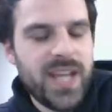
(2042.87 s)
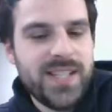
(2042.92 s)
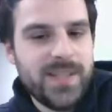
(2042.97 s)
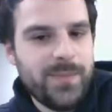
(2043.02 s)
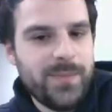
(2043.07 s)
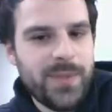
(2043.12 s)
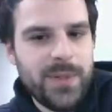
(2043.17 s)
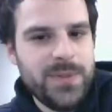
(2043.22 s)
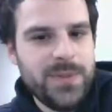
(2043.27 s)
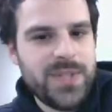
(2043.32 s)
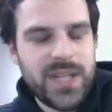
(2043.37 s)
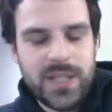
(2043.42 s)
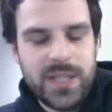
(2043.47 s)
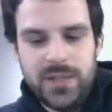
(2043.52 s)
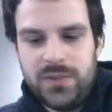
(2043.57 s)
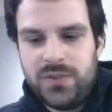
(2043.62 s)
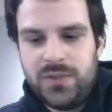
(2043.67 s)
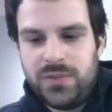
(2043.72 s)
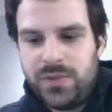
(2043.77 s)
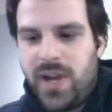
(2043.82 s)
suppose
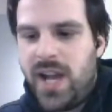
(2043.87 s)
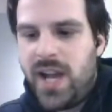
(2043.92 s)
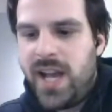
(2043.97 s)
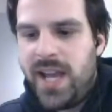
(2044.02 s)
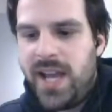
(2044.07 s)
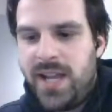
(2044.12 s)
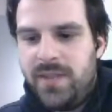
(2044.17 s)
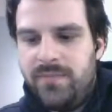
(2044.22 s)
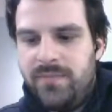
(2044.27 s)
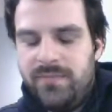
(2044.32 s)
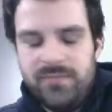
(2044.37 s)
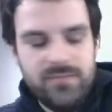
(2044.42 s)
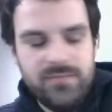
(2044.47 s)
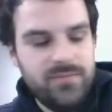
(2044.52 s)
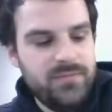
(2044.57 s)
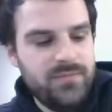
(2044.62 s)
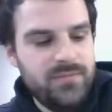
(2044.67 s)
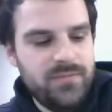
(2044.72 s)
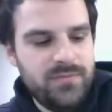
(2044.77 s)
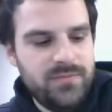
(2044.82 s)
I could try
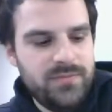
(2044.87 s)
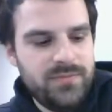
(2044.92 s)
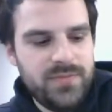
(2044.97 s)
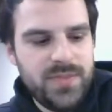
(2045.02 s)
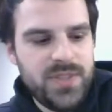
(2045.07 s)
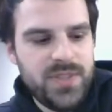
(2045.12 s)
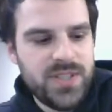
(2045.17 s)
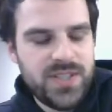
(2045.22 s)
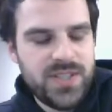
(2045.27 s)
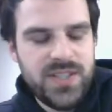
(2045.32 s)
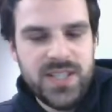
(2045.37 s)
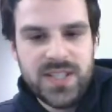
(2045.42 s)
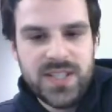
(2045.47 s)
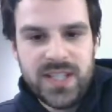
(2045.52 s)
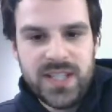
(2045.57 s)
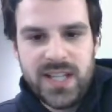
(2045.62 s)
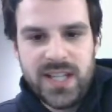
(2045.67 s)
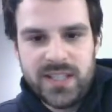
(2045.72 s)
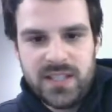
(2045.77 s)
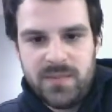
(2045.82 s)
just
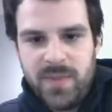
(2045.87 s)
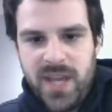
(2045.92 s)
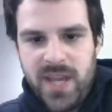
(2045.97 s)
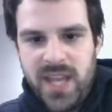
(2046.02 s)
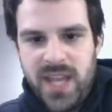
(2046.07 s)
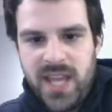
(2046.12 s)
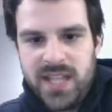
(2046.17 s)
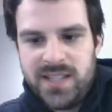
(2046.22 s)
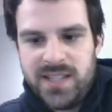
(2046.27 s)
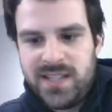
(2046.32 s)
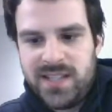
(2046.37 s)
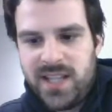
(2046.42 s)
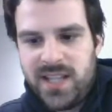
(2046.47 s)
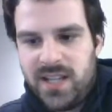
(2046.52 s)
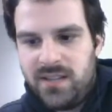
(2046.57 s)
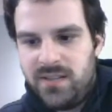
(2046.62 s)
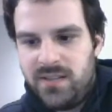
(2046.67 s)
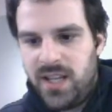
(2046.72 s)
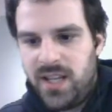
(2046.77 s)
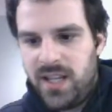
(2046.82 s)
disconnecting my
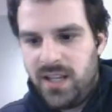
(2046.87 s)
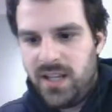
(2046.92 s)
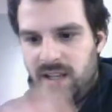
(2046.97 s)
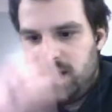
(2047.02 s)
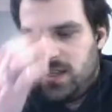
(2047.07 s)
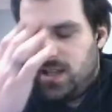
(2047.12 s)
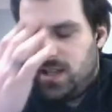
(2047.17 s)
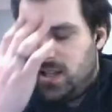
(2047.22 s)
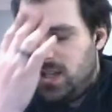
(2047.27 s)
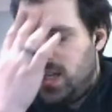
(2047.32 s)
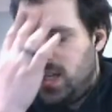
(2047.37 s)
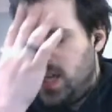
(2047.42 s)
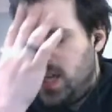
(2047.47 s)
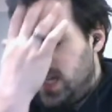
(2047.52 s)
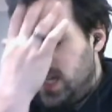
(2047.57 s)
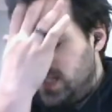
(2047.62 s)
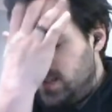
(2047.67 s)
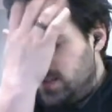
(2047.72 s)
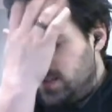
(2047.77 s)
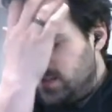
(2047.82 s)
headset
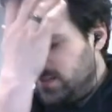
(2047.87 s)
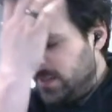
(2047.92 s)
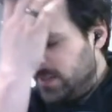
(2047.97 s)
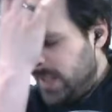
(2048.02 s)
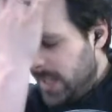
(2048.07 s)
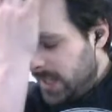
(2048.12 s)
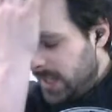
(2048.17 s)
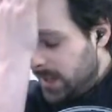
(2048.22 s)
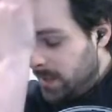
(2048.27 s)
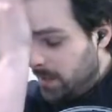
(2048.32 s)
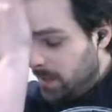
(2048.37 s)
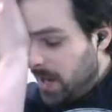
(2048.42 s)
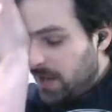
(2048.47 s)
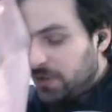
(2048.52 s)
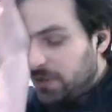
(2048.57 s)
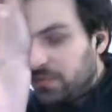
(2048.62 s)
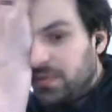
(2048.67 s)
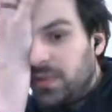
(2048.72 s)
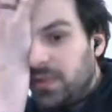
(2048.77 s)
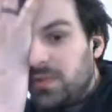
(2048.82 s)
and letting the
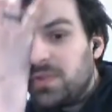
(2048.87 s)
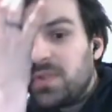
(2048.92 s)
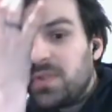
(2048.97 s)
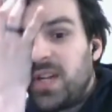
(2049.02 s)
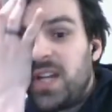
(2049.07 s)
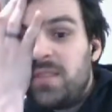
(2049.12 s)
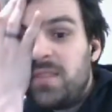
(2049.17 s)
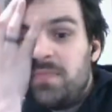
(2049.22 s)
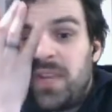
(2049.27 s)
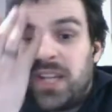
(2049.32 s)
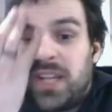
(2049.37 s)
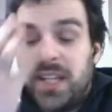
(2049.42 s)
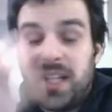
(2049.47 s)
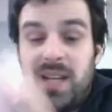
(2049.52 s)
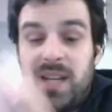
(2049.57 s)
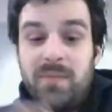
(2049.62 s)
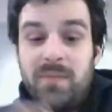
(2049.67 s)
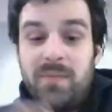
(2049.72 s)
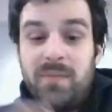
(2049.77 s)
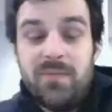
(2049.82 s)
microphone try and
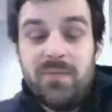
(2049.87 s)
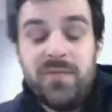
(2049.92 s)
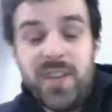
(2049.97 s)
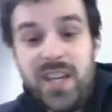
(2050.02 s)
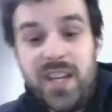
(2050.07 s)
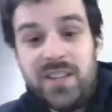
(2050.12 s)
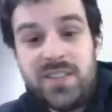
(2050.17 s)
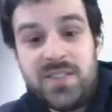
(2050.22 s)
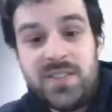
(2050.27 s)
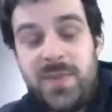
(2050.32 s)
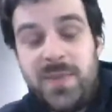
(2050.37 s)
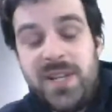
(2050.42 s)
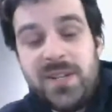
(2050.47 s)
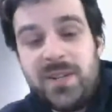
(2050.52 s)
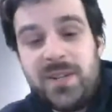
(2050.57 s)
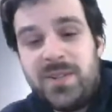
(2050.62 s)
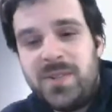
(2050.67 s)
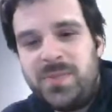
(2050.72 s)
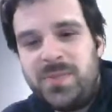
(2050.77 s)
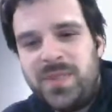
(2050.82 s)
pick it up via the
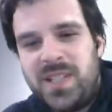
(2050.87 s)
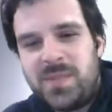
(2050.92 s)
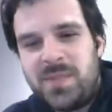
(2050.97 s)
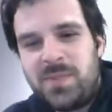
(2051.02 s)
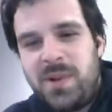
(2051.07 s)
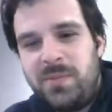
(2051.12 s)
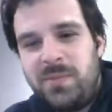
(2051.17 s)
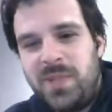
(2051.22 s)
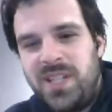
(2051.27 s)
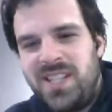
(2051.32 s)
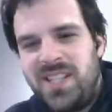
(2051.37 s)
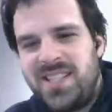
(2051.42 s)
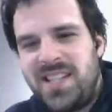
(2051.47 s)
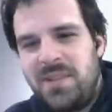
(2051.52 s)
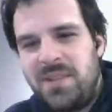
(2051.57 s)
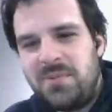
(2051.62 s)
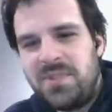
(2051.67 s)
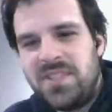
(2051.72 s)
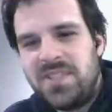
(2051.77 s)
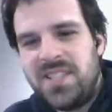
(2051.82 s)
speakers, but that's probably going
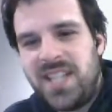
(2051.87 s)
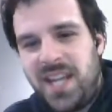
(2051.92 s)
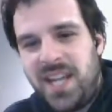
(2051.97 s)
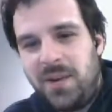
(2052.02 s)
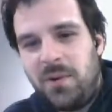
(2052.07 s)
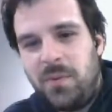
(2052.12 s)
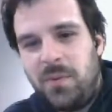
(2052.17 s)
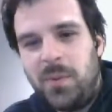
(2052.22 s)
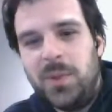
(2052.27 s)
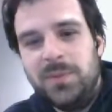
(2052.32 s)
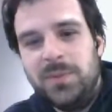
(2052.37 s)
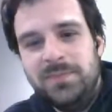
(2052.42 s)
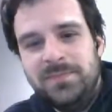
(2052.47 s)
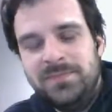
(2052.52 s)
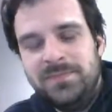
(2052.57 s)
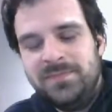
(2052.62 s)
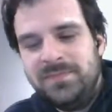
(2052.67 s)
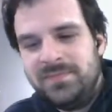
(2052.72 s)
to sound terrible.